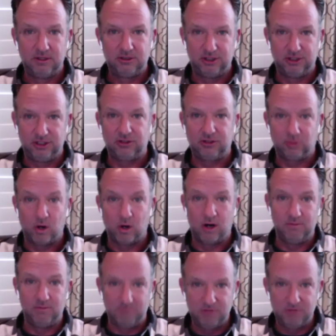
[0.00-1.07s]
to the to our
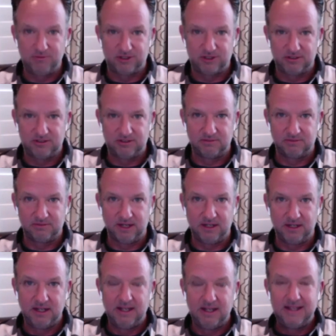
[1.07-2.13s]
immune system, right?
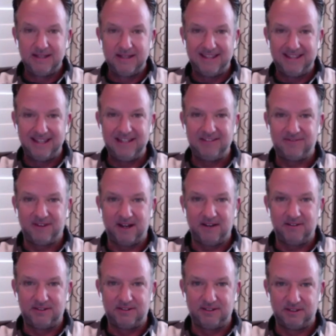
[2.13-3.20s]
These
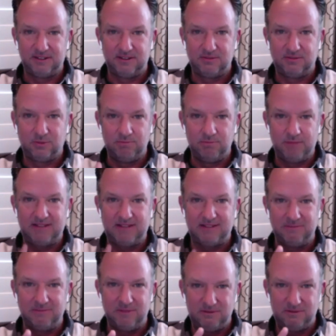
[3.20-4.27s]
viruses, what makes
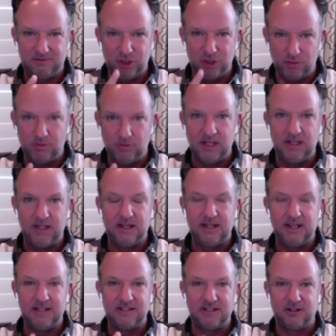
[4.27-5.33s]
them unique
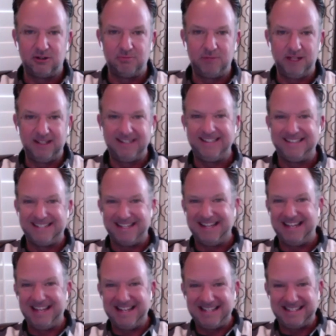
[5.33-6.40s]
is their ability to
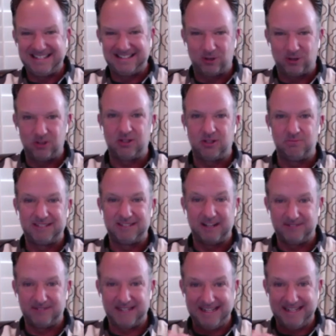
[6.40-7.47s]
insert
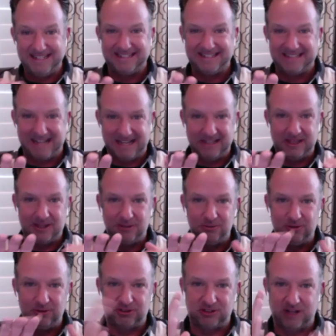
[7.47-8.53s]
themselves inside through
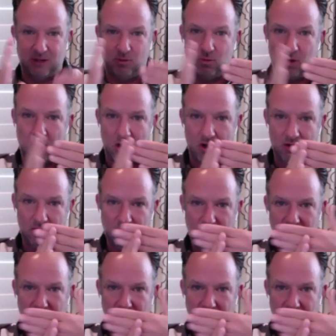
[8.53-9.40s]
the cell wall